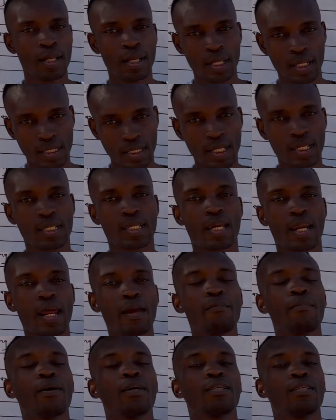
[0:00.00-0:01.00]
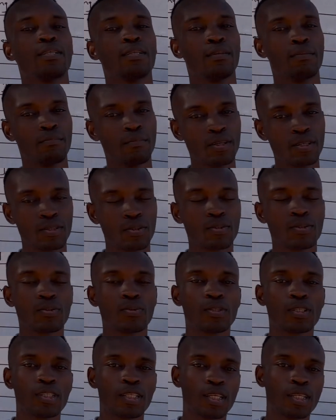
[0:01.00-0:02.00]
subscribers. Make sure
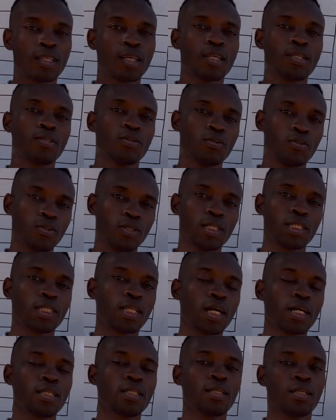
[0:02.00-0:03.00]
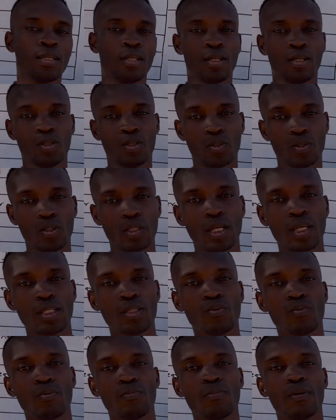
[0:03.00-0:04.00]
that you join that so that
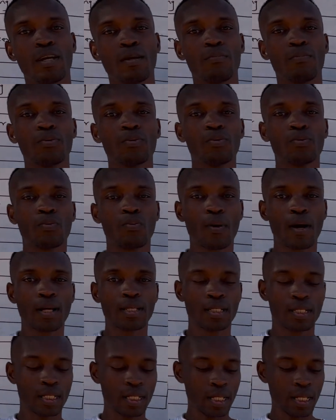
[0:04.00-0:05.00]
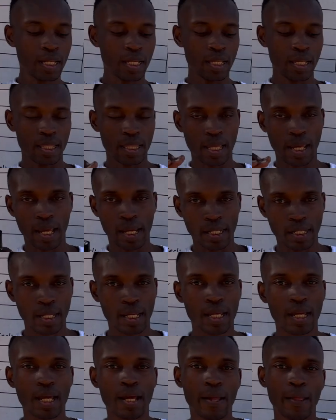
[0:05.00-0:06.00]
you will be able to watch the
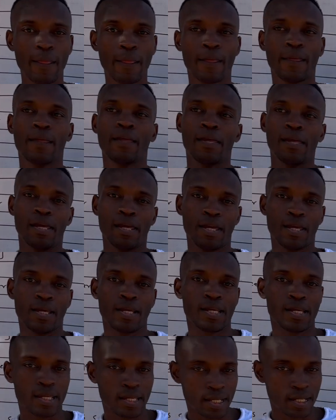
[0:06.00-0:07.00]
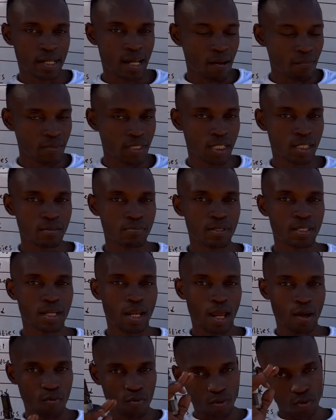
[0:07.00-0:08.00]
entire income statement.
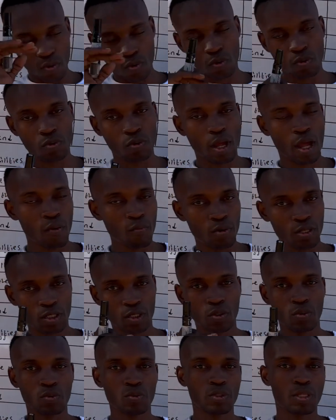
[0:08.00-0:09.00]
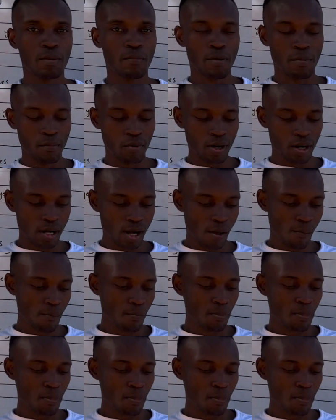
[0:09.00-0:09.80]
I will show you the memorandum